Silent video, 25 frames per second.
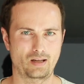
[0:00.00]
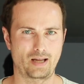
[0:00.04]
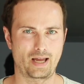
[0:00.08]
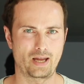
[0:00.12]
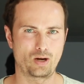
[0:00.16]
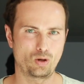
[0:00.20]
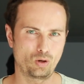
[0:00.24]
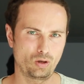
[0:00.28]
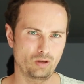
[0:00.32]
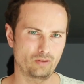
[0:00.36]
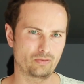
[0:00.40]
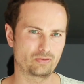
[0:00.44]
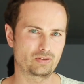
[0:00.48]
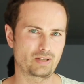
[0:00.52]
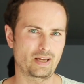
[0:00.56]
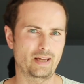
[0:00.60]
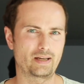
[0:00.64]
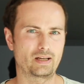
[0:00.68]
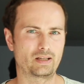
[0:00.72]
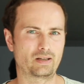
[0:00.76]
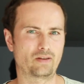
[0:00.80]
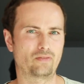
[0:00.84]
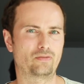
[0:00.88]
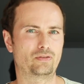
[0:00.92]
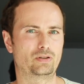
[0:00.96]
and all of that
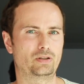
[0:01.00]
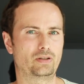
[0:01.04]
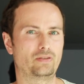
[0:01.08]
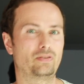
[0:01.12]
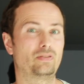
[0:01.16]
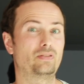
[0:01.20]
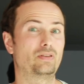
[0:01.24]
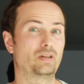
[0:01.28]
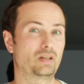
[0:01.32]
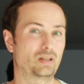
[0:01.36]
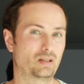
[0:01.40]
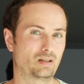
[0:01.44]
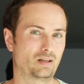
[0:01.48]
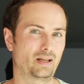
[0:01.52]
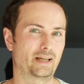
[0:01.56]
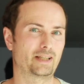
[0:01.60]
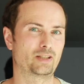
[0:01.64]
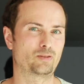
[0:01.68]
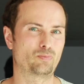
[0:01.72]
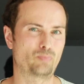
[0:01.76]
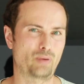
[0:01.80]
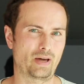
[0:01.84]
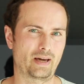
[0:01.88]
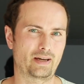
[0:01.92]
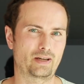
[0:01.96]
in a very thin and
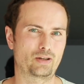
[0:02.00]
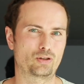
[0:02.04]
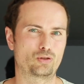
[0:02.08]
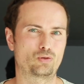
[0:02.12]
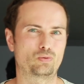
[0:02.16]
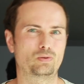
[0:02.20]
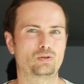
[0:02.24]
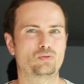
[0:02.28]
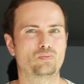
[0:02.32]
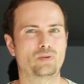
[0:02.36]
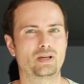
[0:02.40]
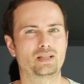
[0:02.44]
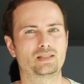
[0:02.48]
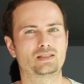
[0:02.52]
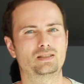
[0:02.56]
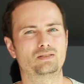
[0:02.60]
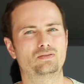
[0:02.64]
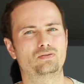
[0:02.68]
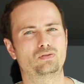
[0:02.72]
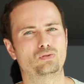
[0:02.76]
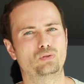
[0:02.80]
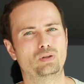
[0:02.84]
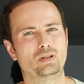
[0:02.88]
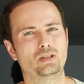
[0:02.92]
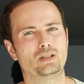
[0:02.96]
light package which makes it
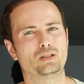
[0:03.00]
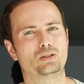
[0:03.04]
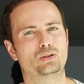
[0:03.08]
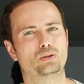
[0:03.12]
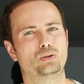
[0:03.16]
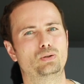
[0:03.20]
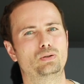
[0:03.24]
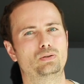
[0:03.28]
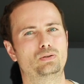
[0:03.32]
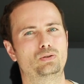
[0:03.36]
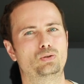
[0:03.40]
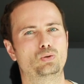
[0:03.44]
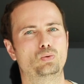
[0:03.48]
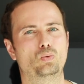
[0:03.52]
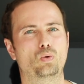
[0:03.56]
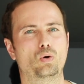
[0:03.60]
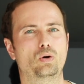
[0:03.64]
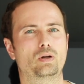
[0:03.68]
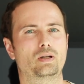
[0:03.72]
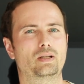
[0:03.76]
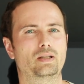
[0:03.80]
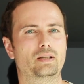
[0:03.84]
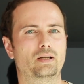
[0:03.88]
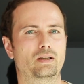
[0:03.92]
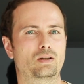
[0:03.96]
really good to
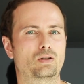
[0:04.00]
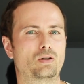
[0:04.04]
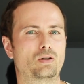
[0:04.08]
work in a